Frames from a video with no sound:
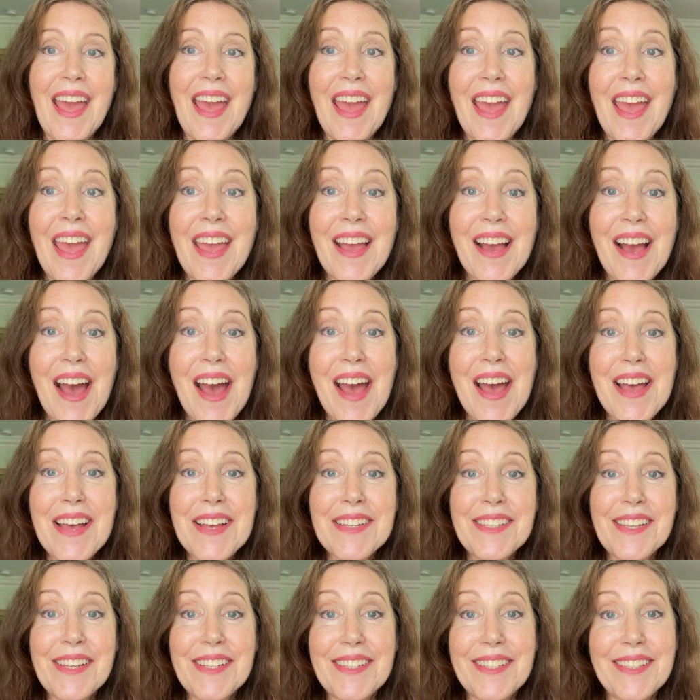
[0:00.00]
Hey
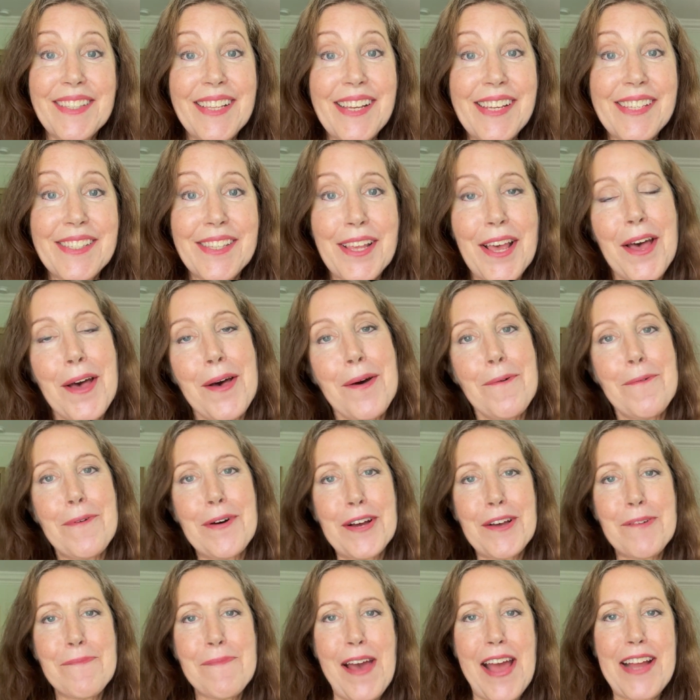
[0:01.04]
guys, it's Lisa.
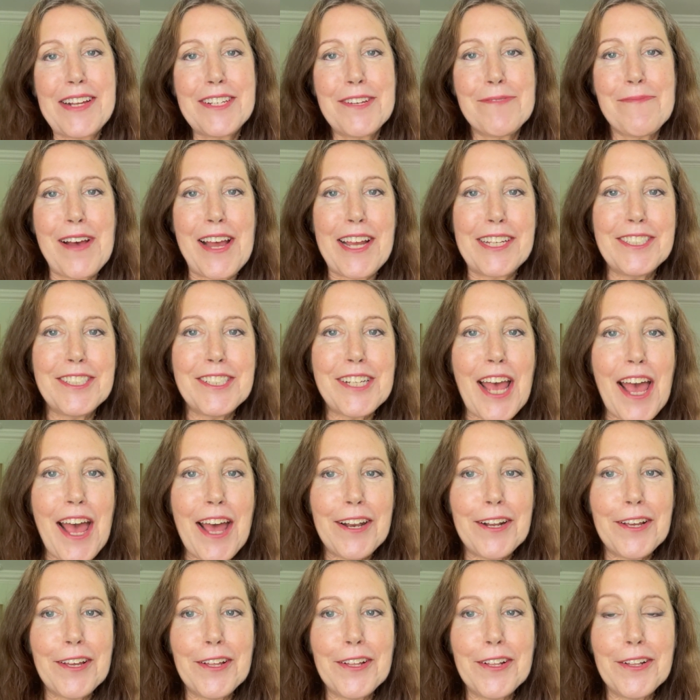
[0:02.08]
Welcome back to my
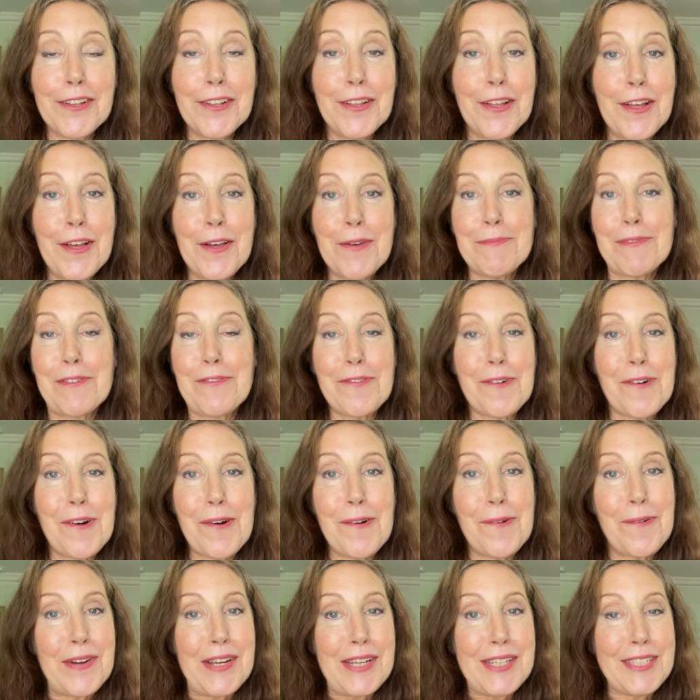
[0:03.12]
channel. Before
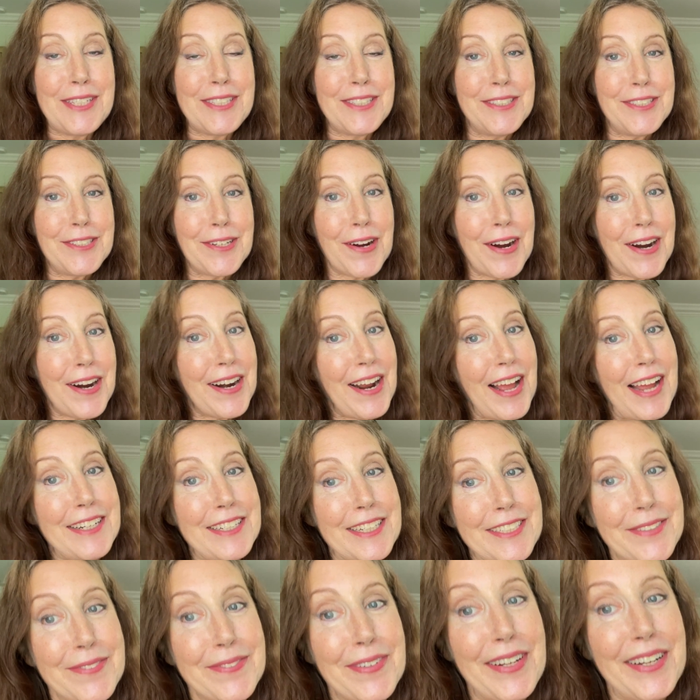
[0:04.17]
we start, I
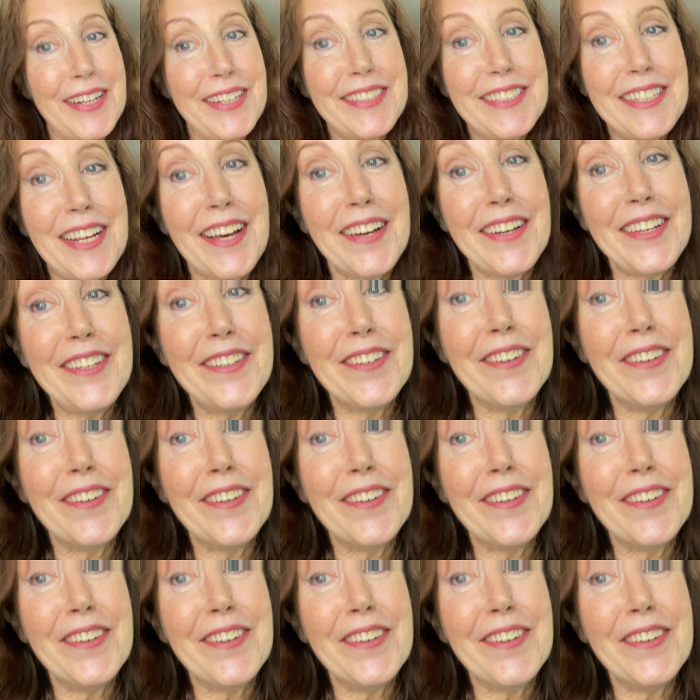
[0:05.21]
just want to tell you